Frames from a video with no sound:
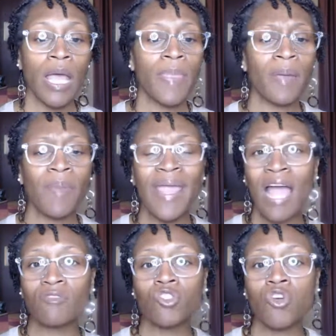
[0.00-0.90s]
They may
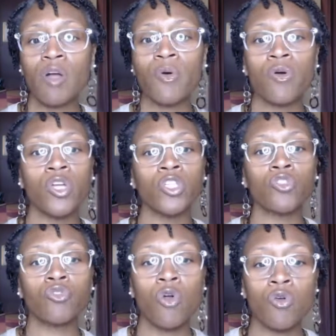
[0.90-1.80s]
have trouble
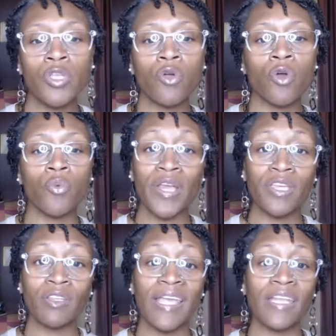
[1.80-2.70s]
controlling or
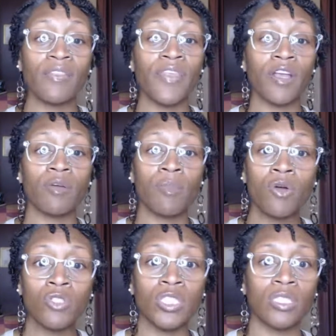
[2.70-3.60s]
regulating their
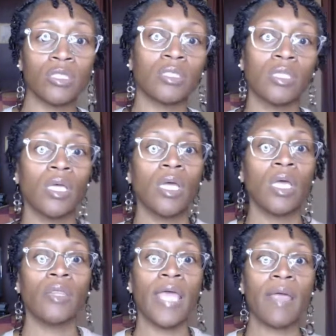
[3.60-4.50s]
emotions.
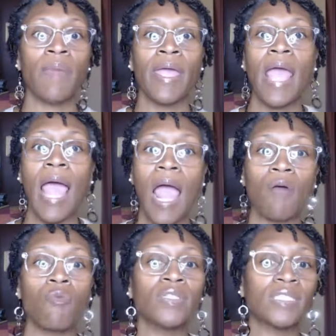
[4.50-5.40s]
They may
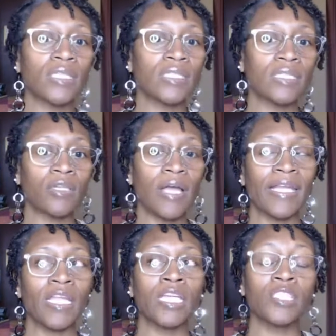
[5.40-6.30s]
have what's considered
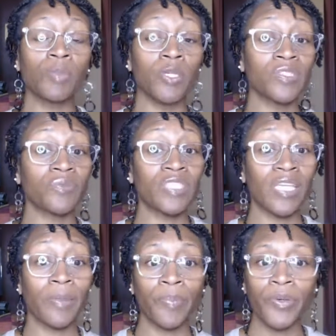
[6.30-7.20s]
an explosive
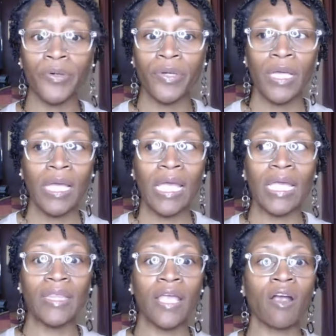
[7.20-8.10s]
temper,
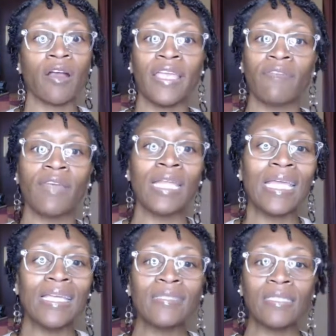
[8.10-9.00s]
and they are given
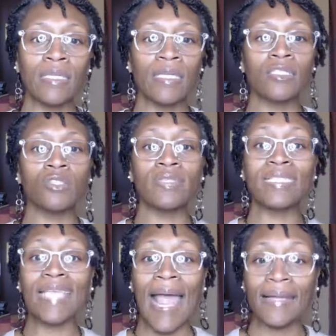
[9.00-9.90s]
easily to
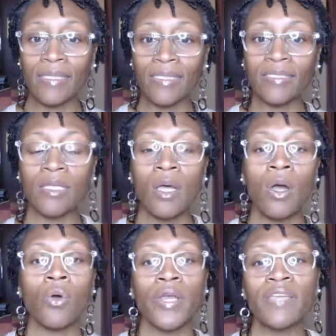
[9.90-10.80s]
sadness
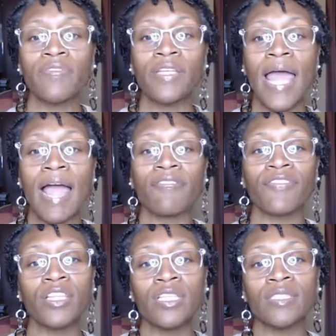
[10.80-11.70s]
or even have
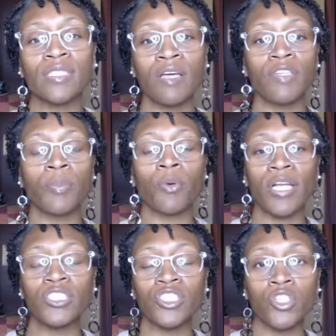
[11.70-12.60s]
feelings of
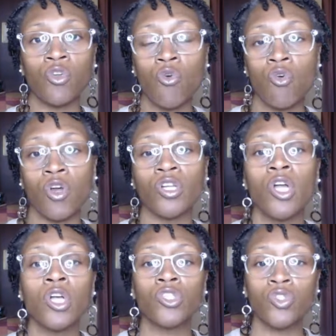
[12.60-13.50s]
depression or
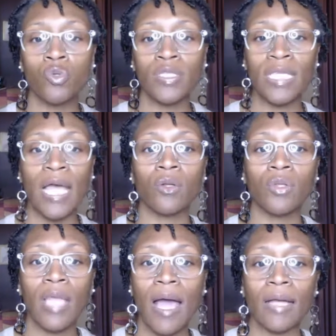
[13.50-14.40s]

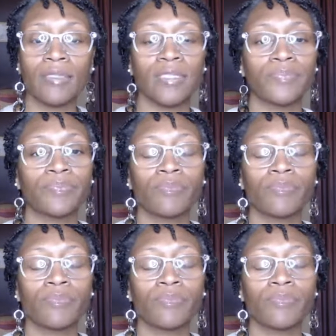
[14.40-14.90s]
suicidal thoughts.